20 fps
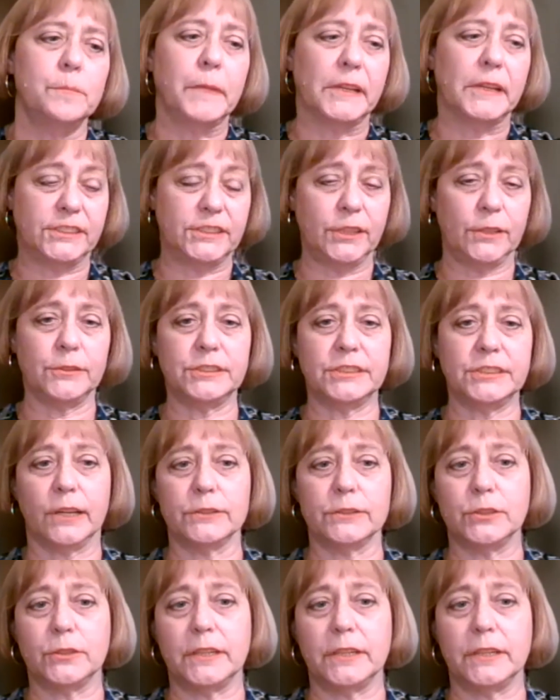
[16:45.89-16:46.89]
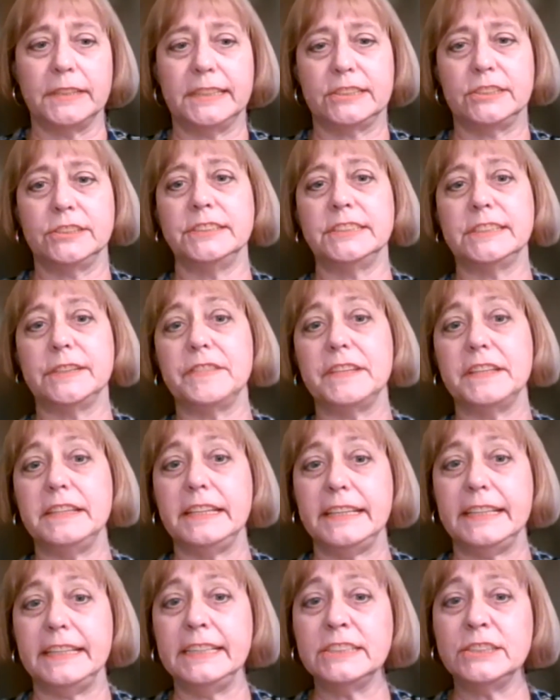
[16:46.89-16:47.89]
musculoskeletal conditions of the
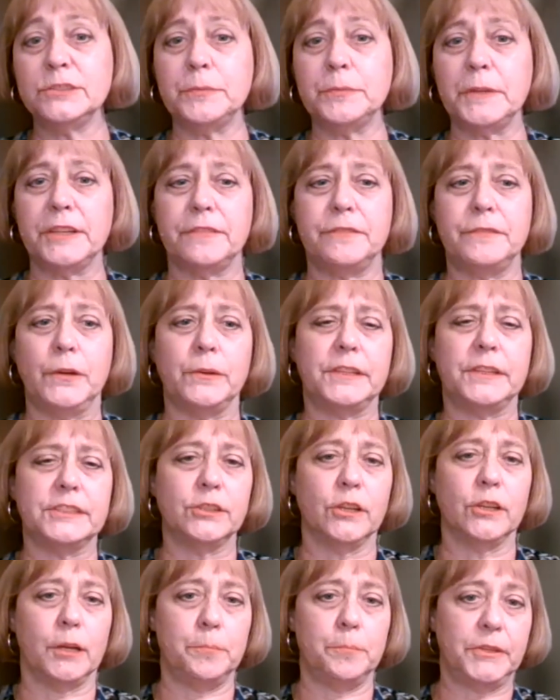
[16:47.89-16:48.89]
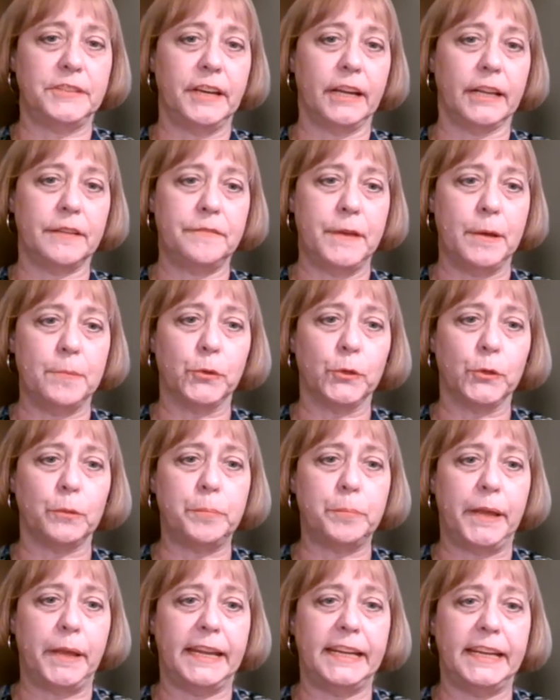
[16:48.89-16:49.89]
knees with a focus on
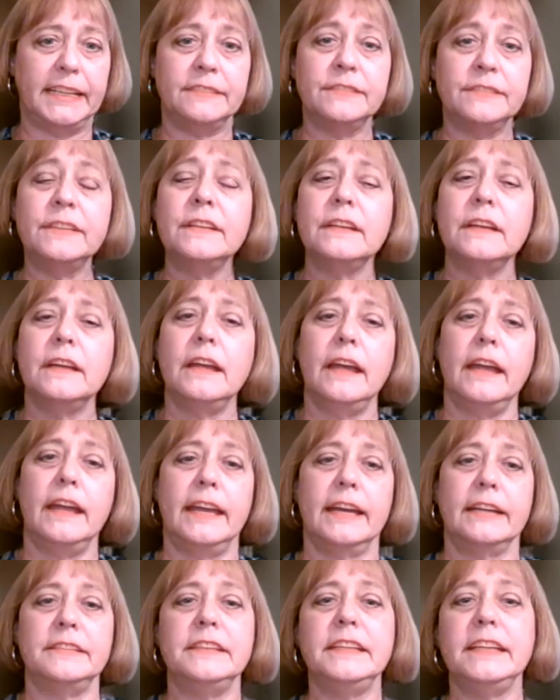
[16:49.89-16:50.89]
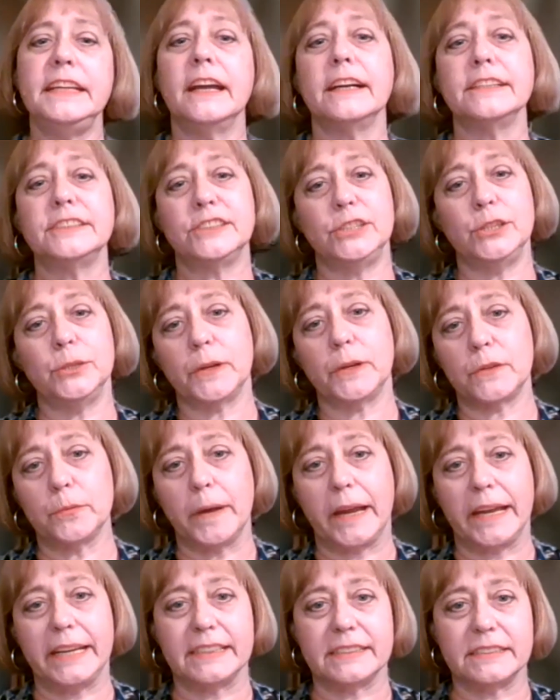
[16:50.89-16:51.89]
patellofemoral pain and knee
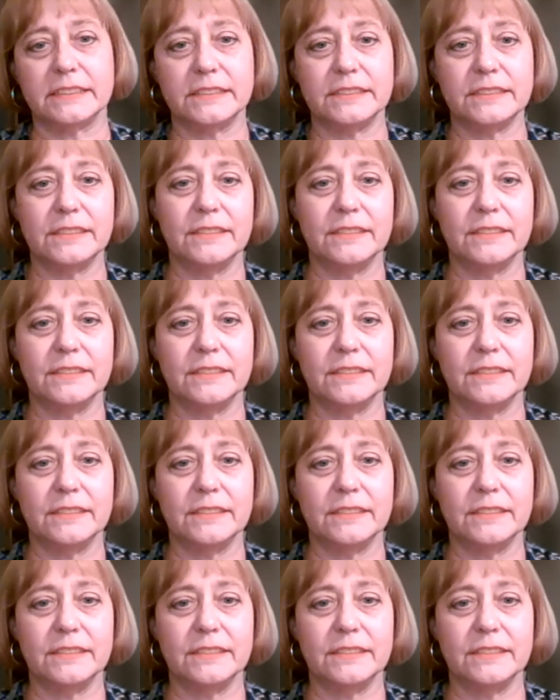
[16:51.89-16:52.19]
osteoarthritis.